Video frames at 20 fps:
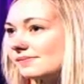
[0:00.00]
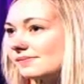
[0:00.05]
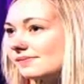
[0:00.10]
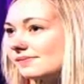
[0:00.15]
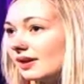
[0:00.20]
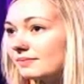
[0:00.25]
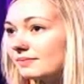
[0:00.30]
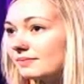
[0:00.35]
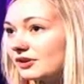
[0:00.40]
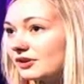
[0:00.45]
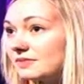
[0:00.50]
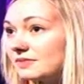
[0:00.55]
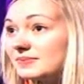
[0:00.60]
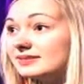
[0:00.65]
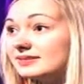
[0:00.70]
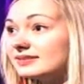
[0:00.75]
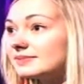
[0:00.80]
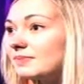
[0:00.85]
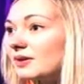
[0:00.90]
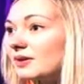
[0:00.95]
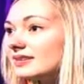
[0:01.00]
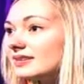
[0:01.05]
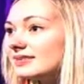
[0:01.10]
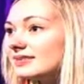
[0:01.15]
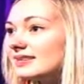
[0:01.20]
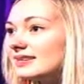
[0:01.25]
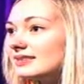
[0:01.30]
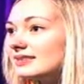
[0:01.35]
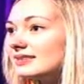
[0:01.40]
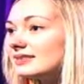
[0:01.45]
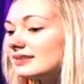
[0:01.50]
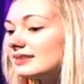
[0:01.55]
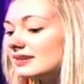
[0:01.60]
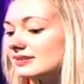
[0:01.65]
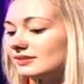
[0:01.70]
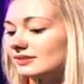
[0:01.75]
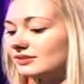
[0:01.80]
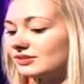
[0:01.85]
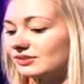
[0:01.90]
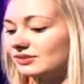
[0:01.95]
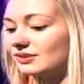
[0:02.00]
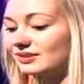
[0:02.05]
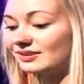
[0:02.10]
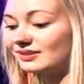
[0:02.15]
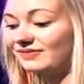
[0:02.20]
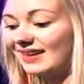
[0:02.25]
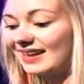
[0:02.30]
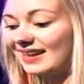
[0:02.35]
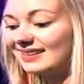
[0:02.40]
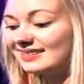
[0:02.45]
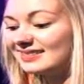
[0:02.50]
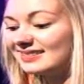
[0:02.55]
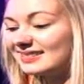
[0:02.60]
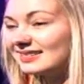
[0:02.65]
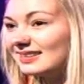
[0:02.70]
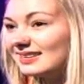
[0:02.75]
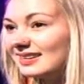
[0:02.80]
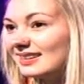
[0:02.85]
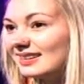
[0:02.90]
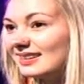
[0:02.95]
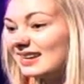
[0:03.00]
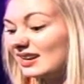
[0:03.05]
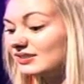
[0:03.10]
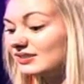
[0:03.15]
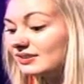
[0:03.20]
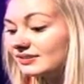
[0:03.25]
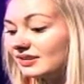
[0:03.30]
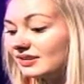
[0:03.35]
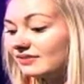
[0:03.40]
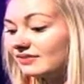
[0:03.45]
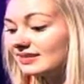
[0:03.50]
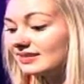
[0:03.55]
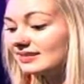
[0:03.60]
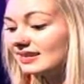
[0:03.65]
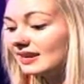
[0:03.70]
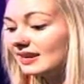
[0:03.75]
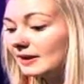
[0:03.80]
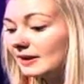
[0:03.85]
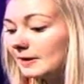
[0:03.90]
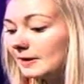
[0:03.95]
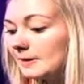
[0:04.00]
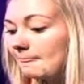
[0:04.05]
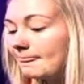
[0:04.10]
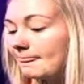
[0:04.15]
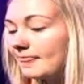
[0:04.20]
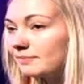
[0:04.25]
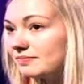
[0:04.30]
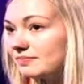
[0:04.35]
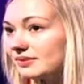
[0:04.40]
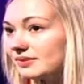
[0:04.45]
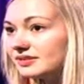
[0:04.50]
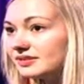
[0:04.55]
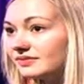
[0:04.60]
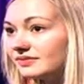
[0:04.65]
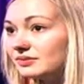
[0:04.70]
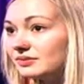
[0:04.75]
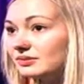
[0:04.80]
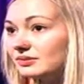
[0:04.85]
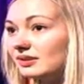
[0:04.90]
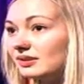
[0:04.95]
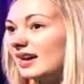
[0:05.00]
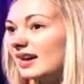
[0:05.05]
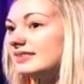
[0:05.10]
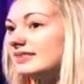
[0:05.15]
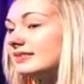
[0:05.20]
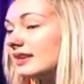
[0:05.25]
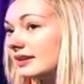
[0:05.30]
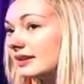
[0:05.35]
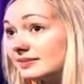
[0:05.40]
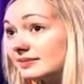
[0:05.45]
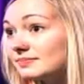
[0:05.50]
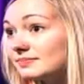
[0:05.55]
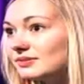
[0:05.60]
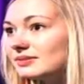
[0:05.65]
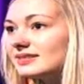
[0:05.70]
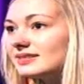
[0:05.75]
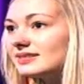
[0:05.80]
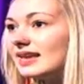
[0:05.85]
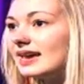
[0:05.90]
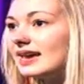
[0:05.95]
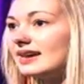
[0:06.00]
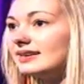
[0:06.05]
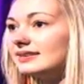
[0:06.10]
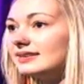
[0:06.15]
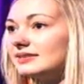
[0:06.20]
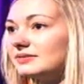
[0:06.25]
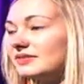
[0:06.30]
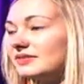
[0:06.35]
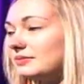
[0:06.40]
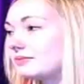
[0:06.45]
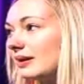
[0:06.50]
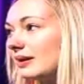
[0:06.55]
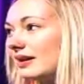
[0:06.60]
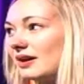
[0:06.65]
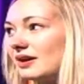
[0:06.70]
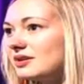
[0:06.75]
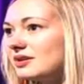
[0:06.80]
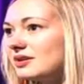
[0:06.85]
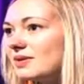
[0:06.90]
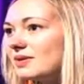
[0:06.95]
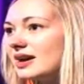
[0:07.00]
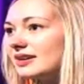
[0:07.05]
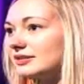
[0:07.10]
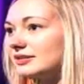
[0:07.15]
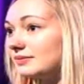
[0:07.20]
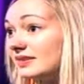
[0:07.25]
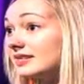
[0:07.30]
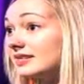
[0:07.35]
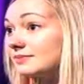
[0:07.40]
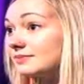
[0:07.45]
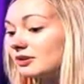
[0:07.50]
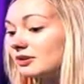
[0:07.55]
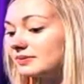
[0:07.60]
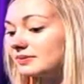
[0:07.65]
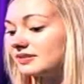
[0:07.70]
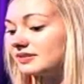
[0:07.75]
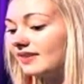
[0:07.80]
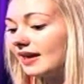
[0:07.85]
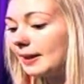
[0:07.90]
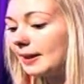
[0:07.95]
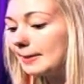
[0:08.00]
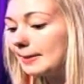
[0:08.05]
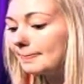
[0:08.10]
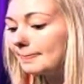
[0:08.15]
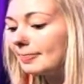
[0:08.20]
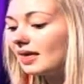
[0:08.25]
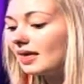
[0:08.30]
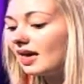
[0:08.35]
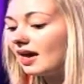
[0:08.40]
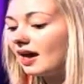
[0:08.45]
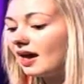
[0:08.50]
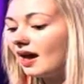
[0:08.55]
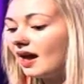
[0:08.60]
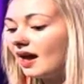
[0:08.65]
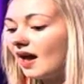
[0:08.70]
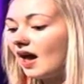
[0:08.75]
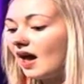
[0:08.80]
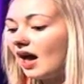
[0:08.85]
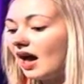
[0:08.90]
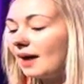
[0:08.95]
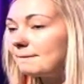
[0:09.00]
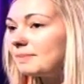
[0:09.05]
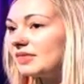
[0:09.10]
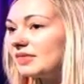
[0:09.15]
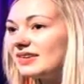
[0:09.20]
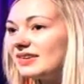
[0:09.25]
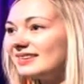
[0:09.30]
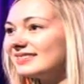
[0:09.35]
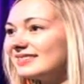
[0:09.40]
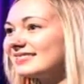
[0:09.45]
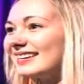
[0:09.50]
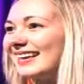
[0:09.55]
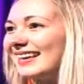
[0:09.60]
pro business policies, strong defence, national sovereignty, but most of all, a, a small state that only works within its proper sphere. But these